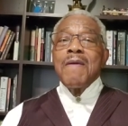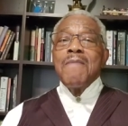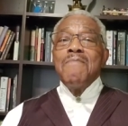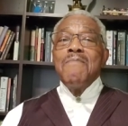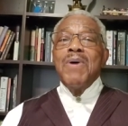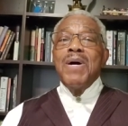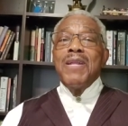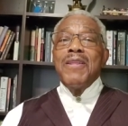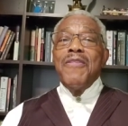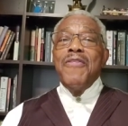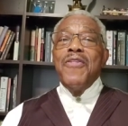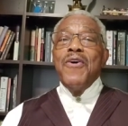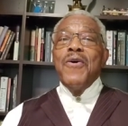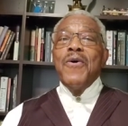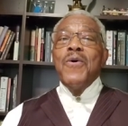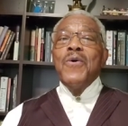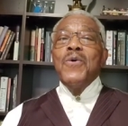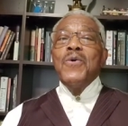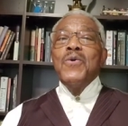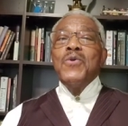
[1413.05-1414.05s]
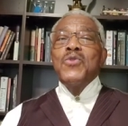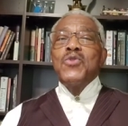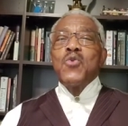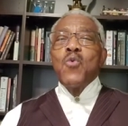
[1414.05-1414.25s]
But those